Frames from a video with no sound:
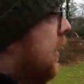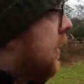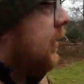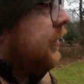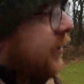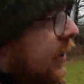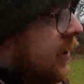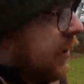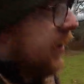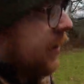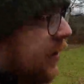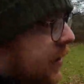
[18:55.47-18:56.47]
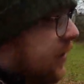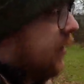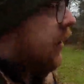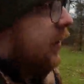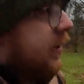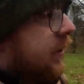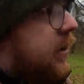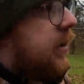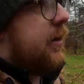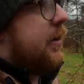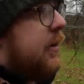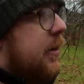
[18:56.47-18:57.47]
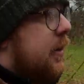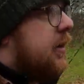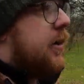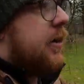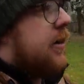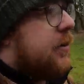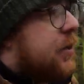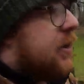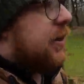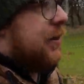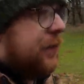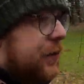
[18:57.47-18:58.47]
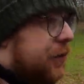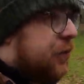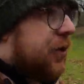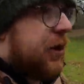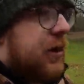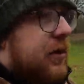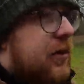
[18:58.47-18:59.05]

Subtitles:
And yeah, that's why life is so great.